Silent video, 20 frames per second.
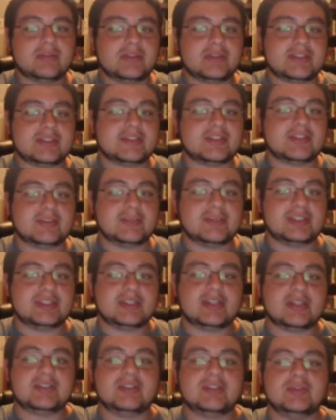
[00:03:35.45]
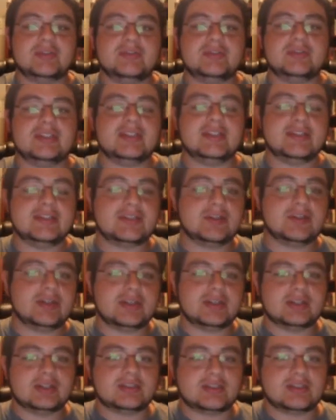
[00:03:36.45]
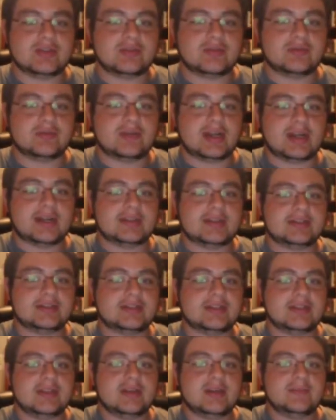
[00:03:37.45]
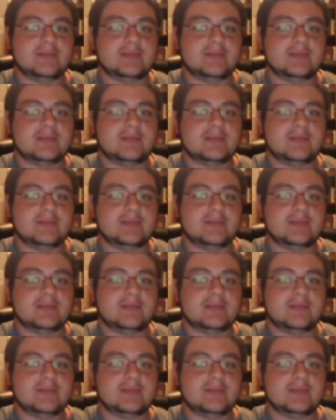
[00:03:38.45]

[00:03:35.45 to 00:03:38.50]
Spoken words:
The system it does use is good in its own rights,